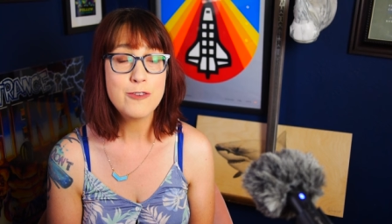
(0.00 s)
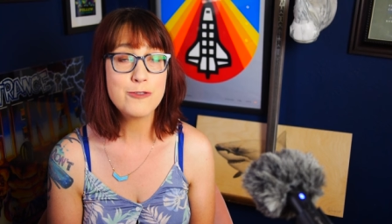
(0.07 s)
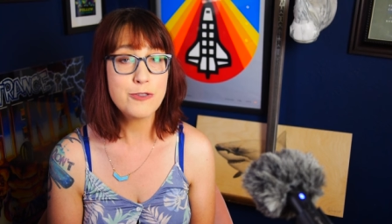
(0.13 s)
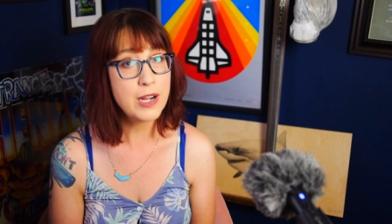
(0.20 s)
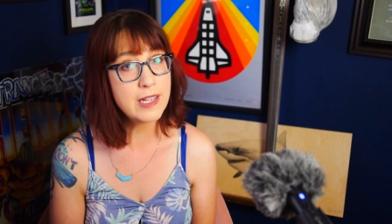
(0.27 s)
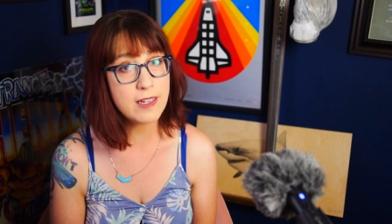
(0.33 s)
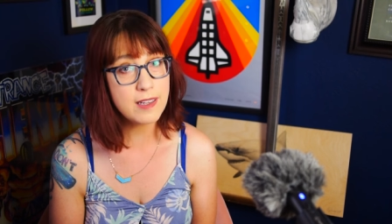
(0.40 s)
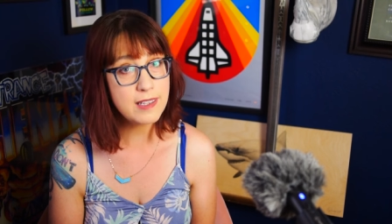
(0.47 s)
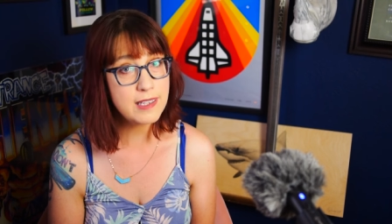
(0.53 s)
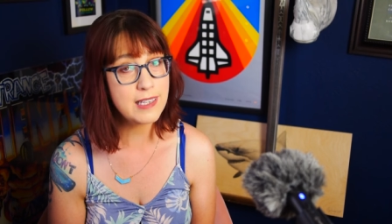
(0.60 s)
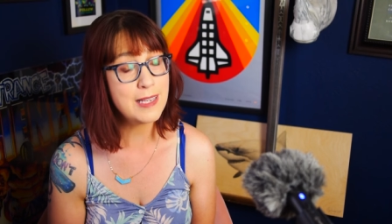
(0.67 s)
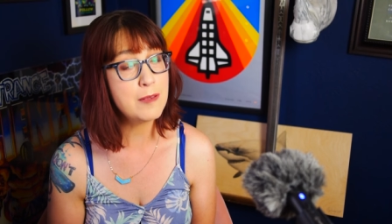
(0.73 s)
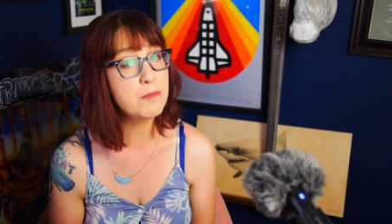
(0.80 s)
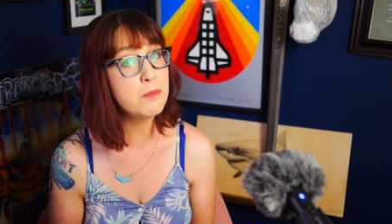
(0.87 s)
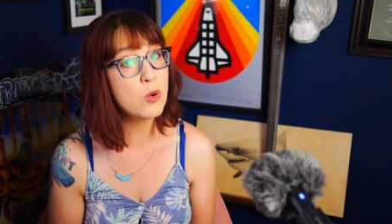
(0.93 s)
frankly,
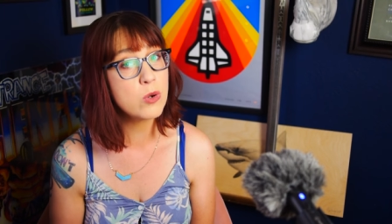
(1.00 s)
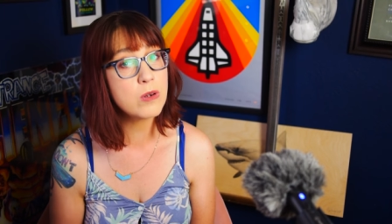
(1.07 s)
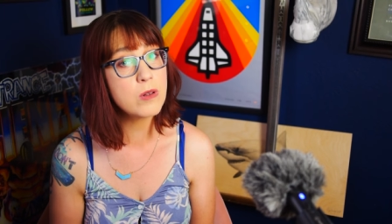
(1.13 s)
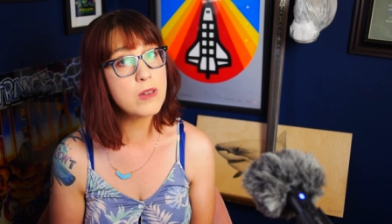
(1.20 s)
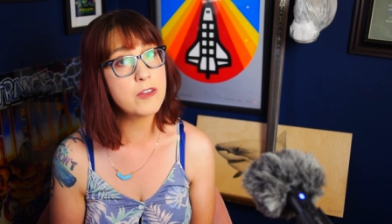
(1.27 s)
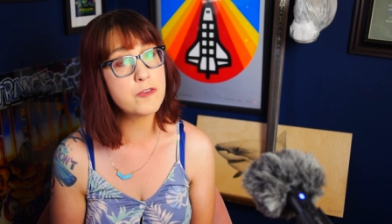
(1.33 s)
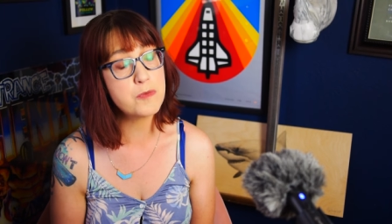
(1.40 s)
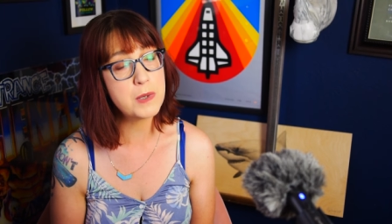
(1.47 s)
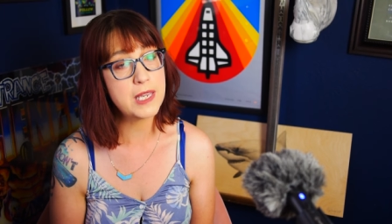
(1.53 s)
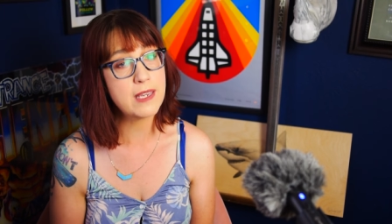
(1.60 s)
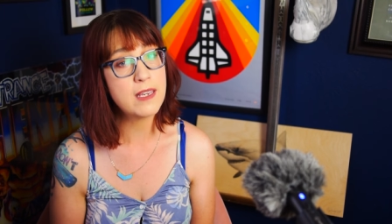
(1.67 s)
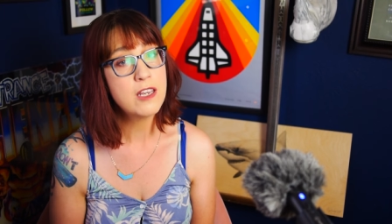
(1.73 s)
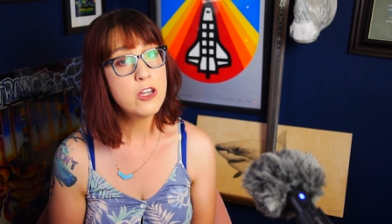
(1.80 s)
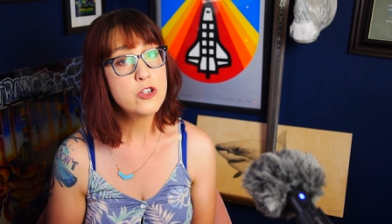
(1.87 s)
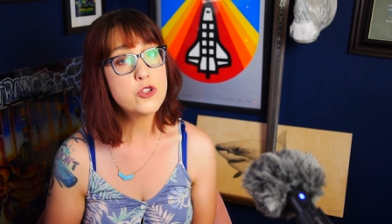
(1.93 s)
immoral of
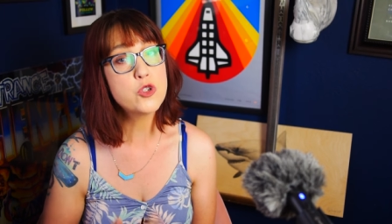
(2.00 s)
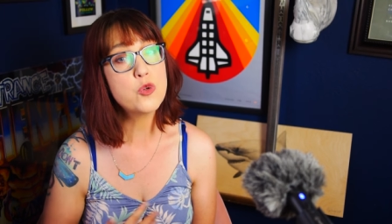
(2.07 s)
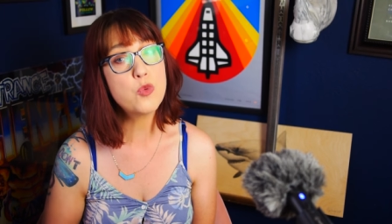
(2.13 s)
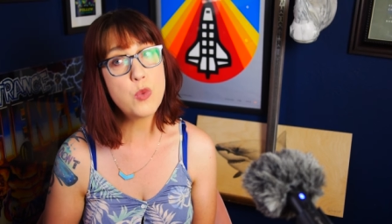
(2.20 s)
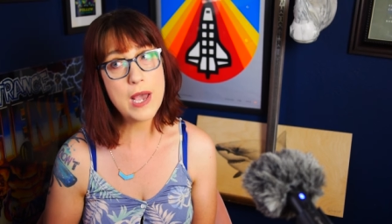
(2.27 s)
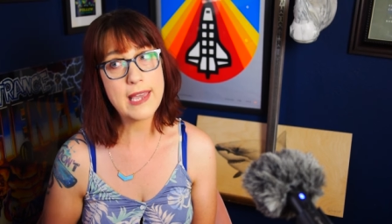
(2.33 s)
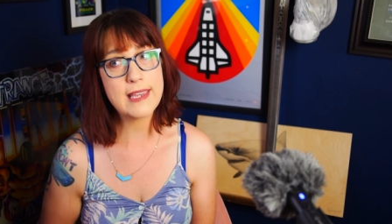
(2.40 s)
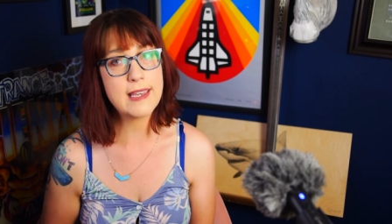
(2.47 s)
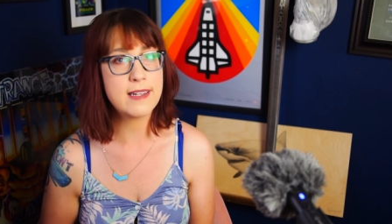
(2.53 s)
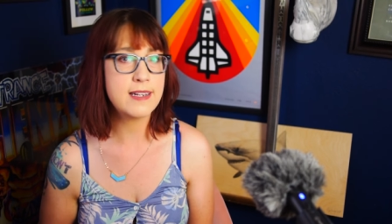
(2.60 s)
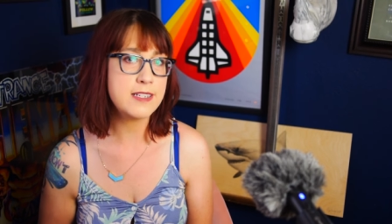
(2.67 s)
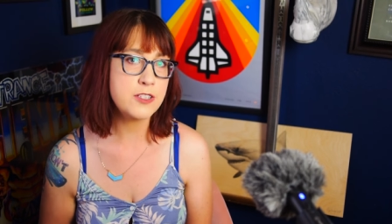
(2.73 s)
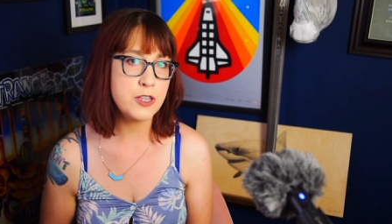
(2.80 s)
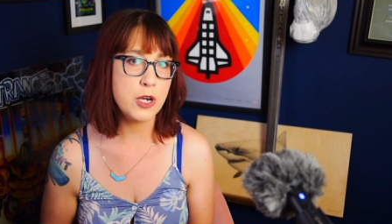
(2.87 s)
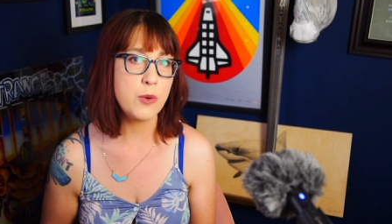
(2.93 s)
me to weigh in
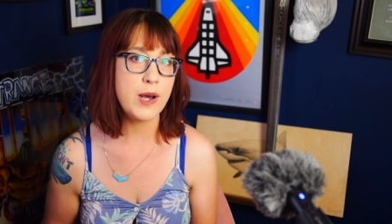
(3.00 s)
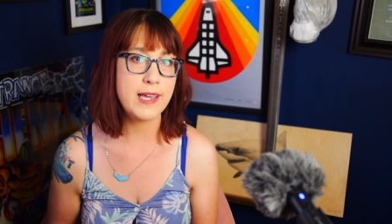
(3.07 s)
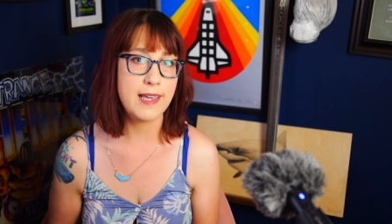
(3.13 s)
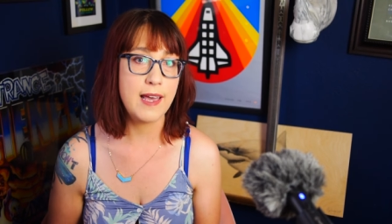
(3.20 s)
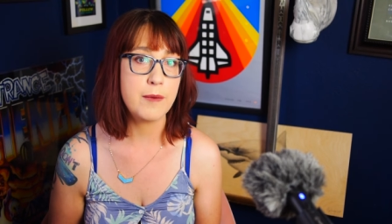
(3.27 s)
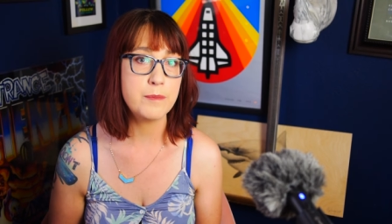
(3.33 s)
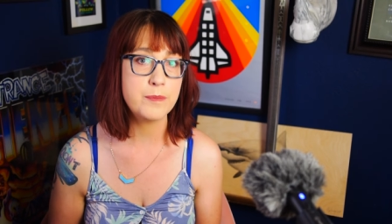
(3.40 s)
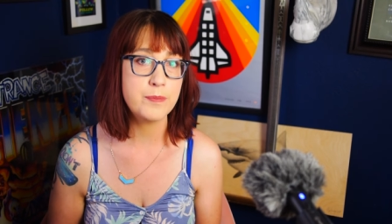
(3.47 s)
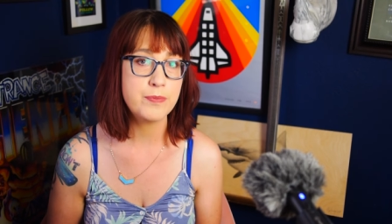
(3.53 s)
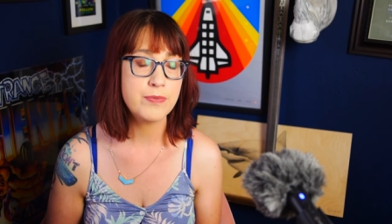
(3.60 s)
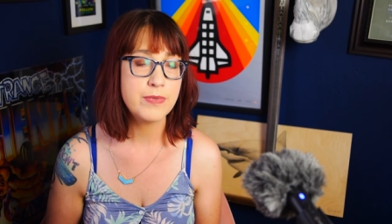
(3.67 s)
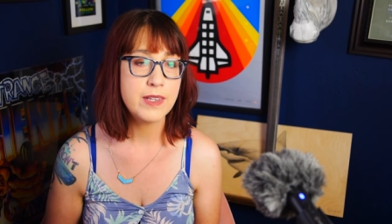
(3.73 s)
as though I am.